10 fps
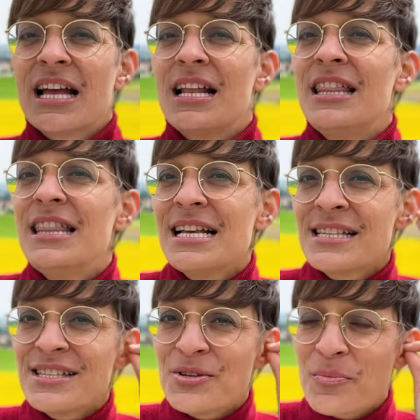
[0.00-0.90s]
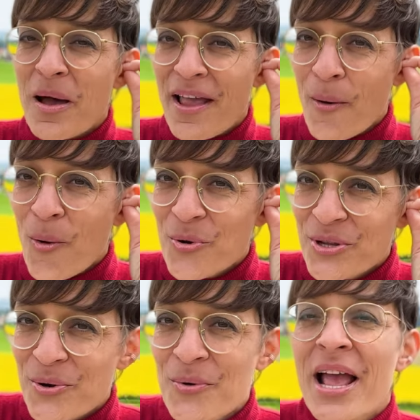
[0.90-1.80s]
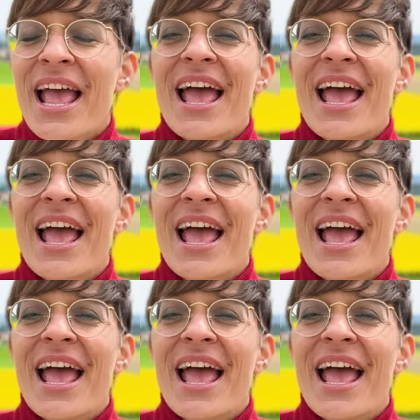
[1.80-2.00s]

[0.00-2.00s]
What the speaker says: listen to my audio,